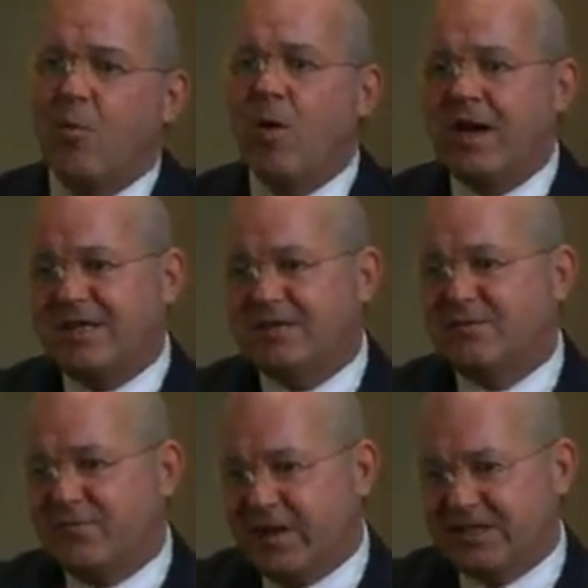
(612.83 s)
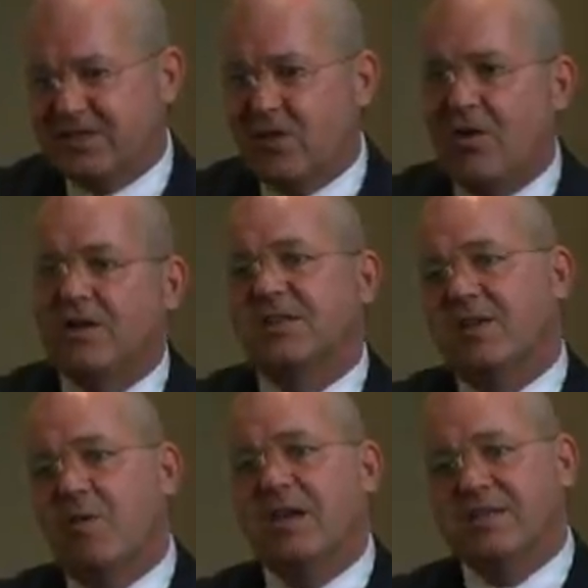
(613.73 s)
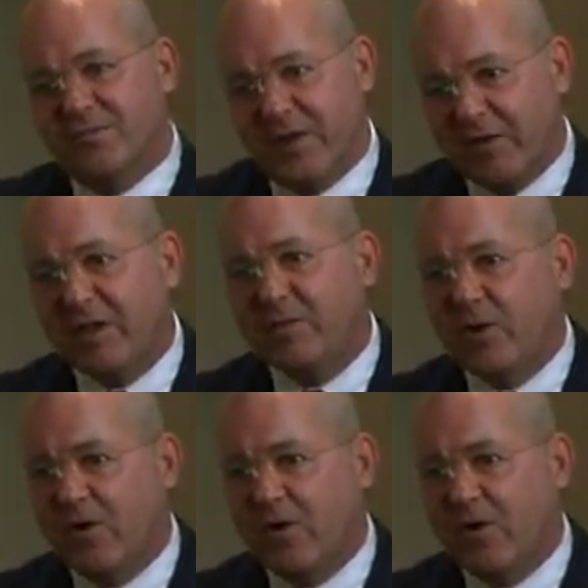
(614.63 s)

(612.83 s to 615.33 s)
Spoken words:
what is fixed cost and what is variable